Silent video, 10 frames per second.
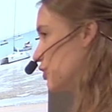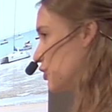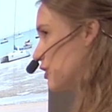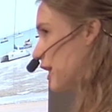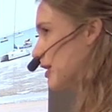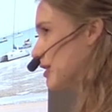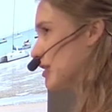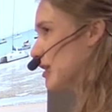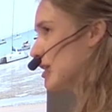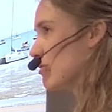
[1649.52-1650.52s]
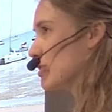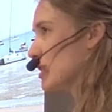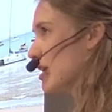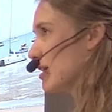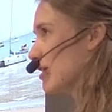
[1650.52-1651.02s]
would do that, that they would
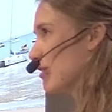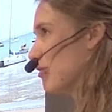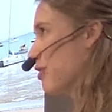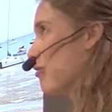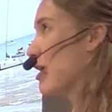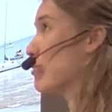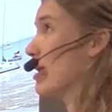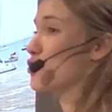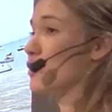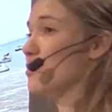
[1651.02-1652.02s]
take away my